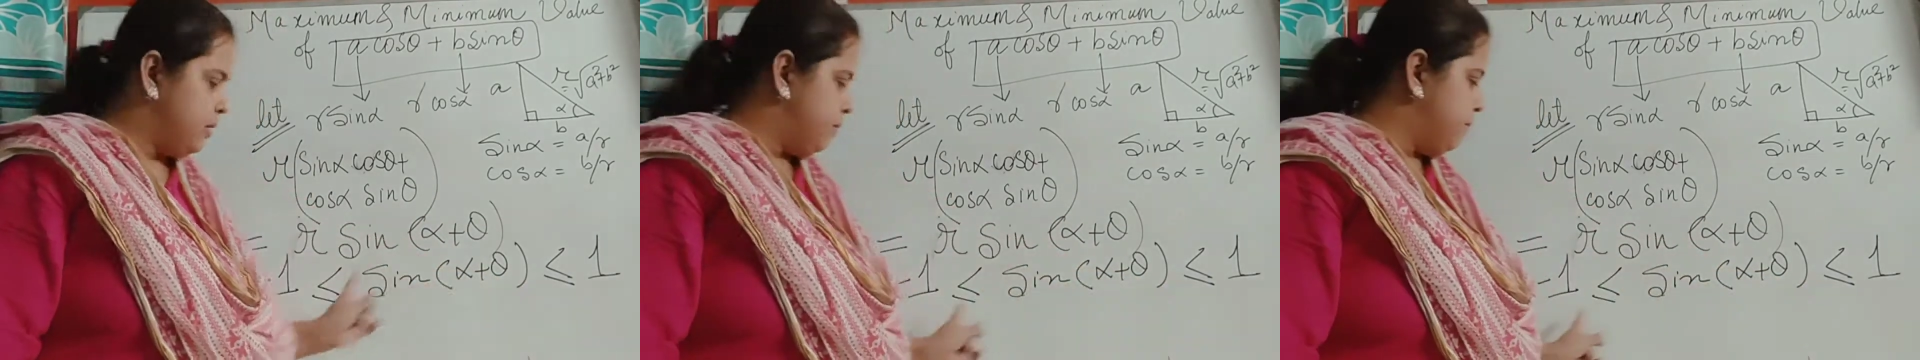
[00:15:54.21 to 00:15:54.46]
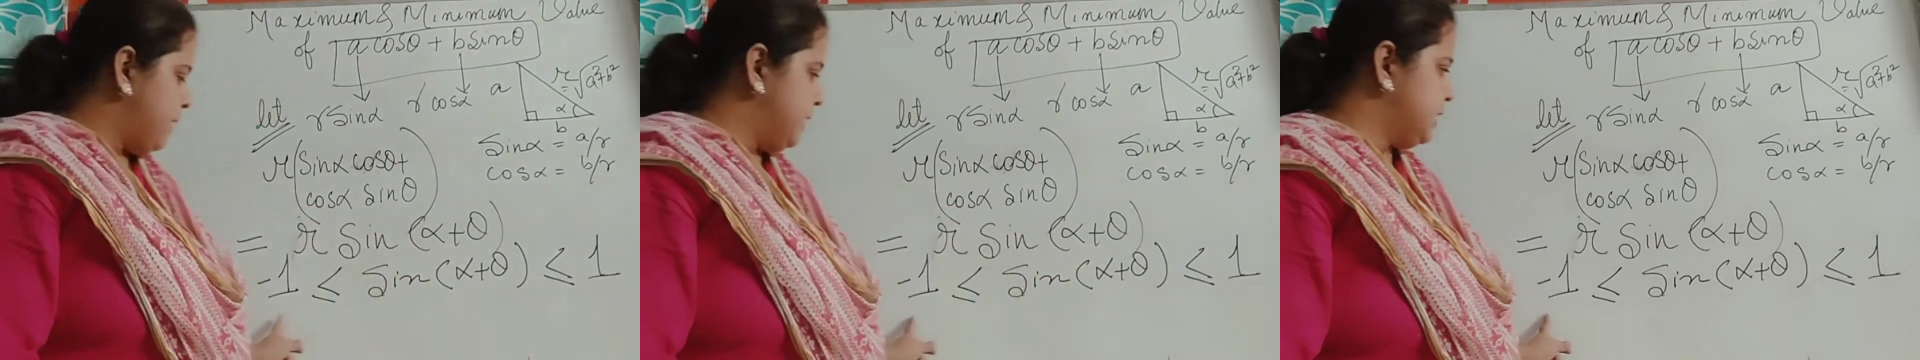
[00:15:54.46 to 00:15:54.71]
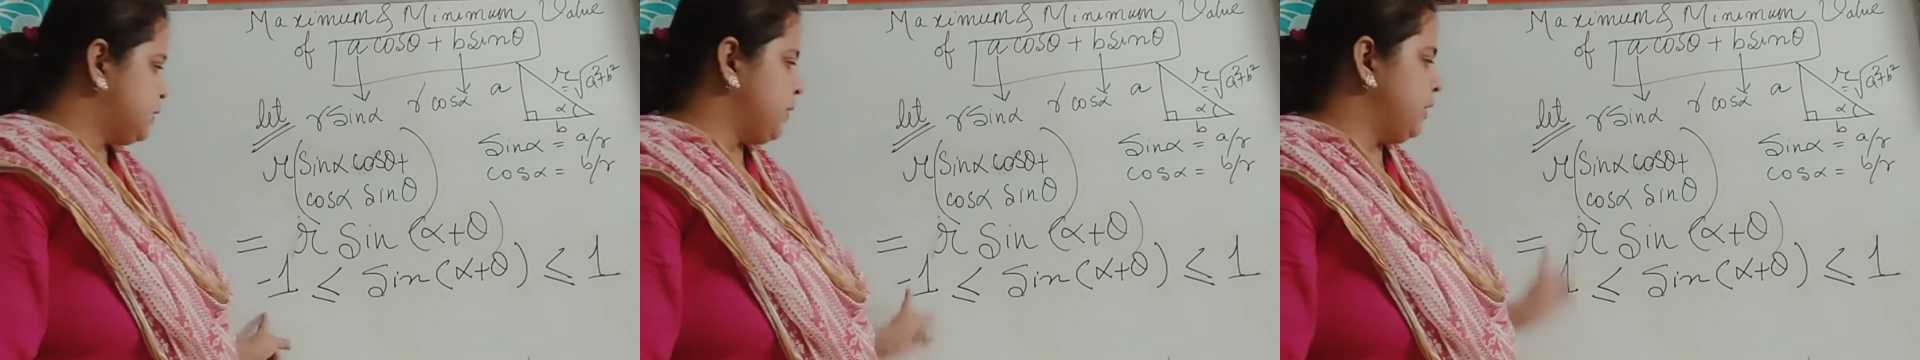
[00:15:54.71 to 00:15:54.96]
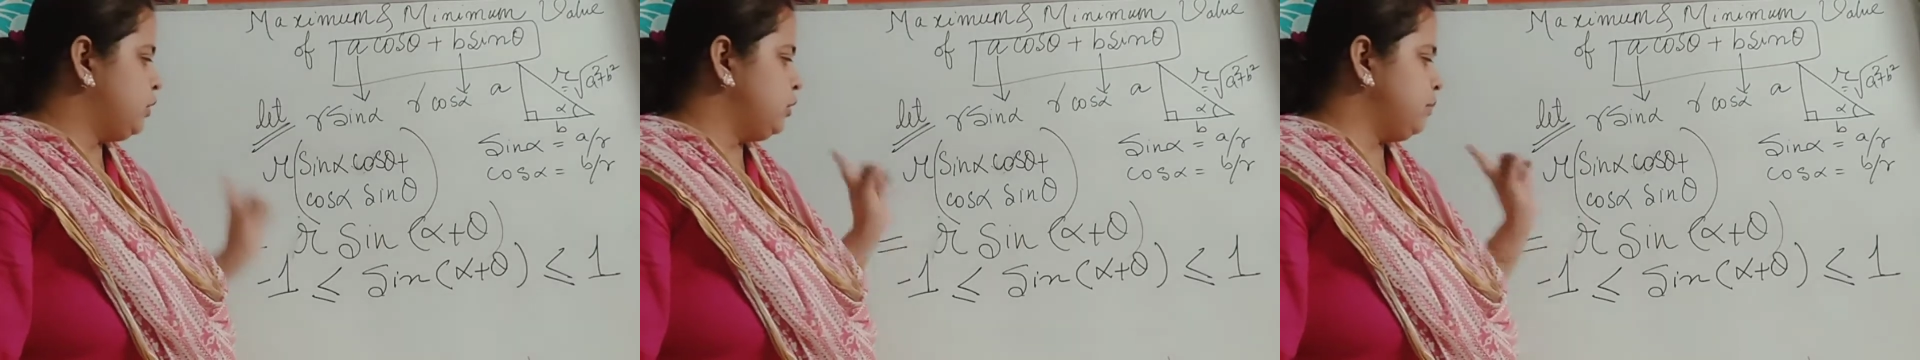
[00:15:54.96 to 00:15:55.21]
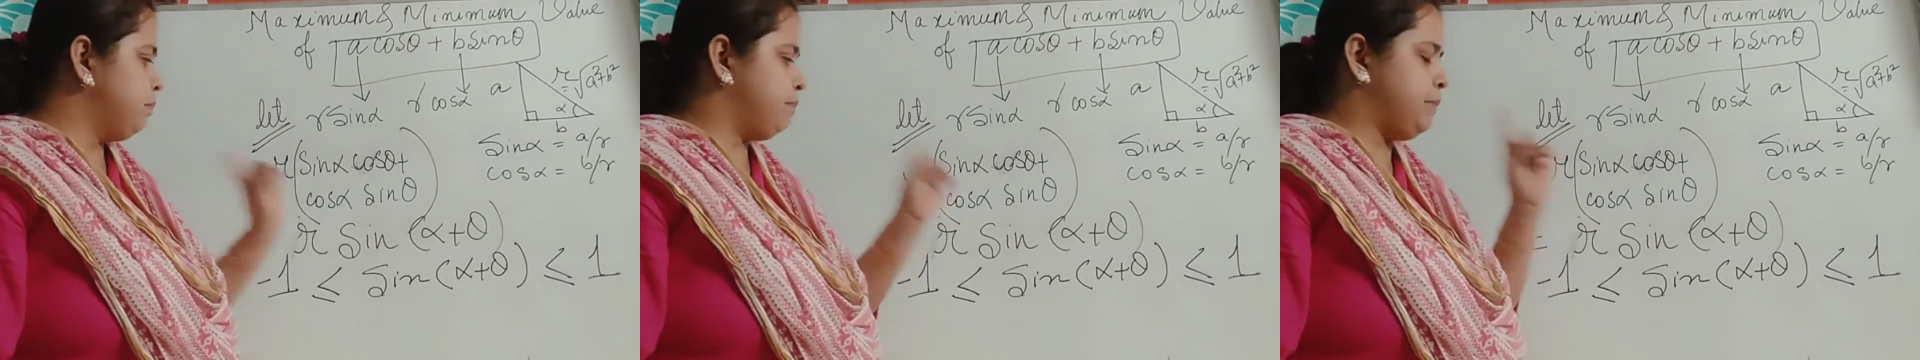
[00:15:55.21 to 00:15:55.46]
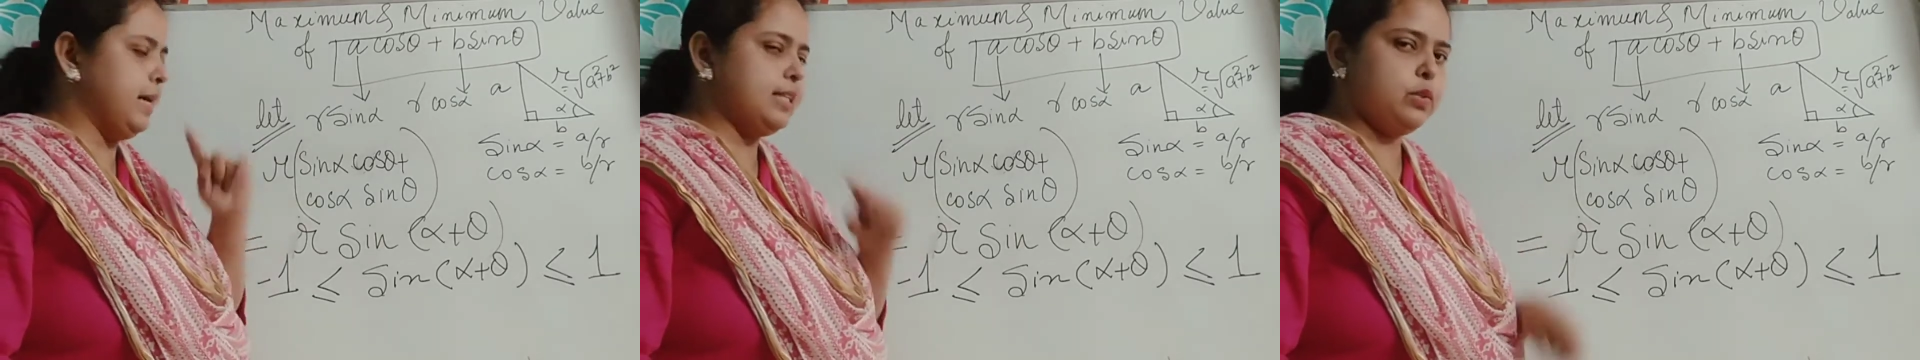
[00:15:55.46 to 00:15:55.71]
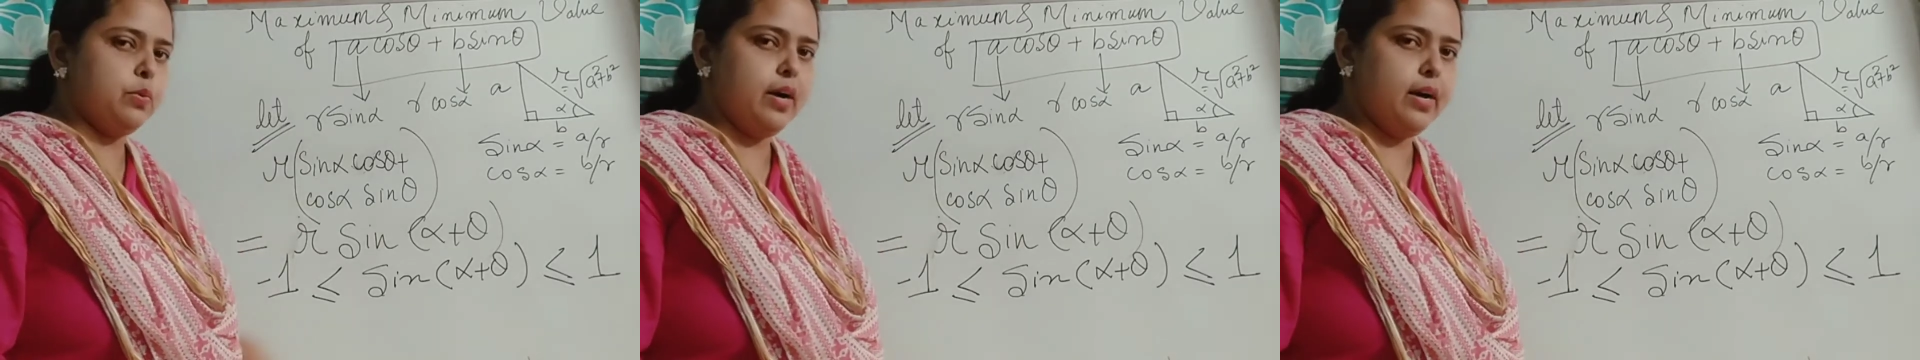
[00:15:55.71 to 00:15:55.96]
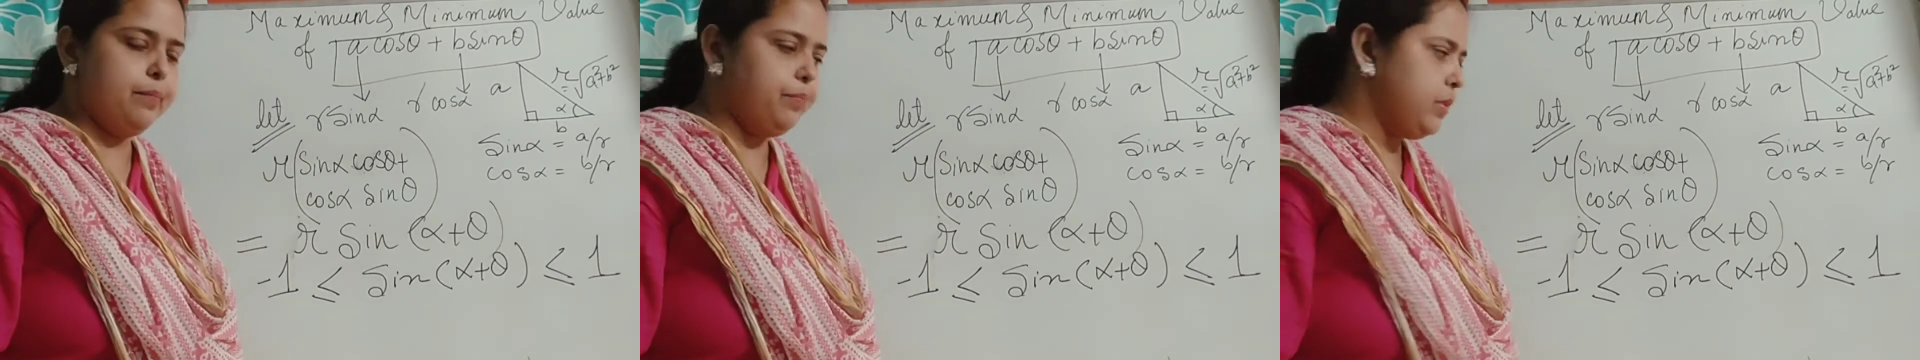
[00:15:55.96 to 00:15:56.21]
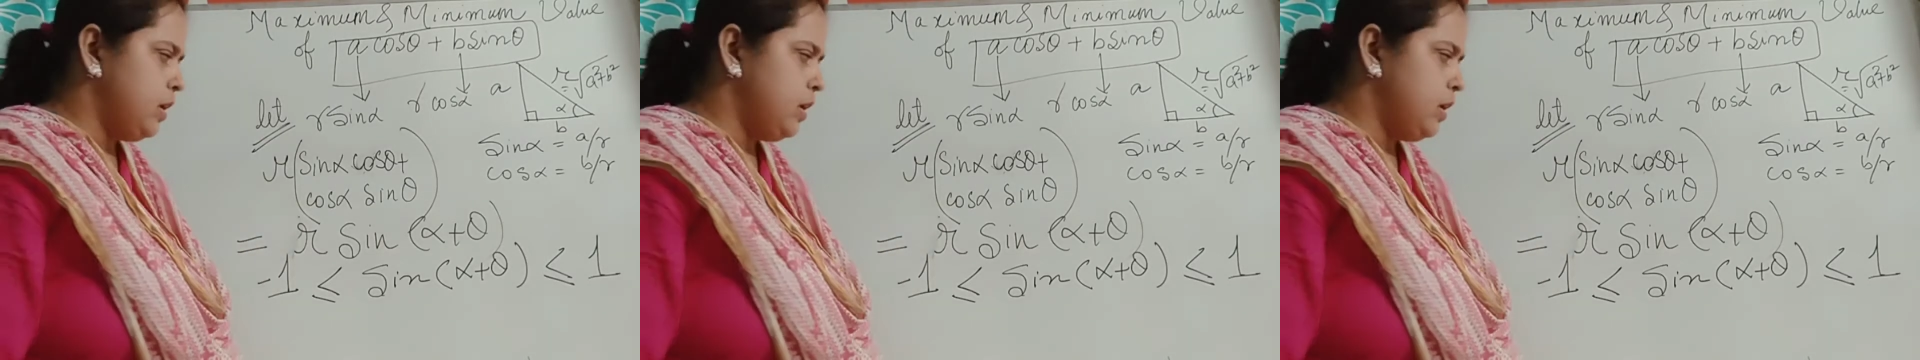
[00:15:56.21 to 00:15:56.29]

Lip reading: -1 to +1.